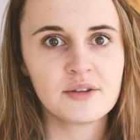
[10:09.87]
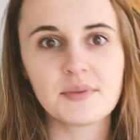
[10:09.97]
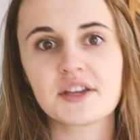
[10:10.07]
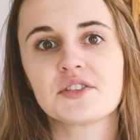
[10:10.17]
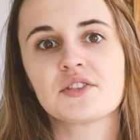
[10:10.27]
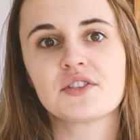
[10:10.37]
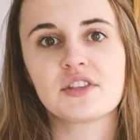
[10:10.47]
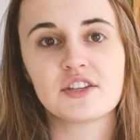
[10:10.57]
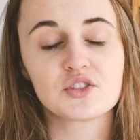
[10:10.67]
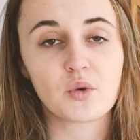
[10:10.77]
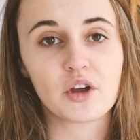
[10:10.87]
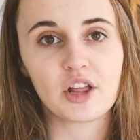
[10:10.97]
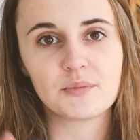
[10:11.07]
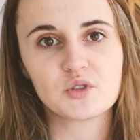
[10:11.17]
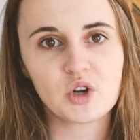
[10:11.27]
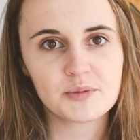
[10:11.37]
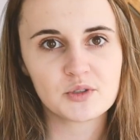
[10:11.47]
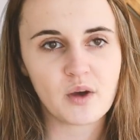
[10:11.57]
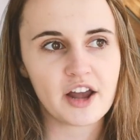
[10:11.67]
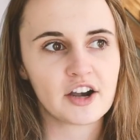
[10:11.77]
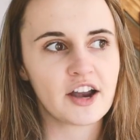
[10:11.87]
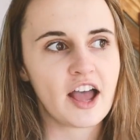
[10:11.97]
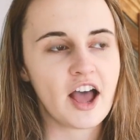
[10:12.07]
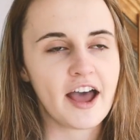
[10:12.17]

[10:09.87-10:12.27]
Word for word: because the soil absorbs the water.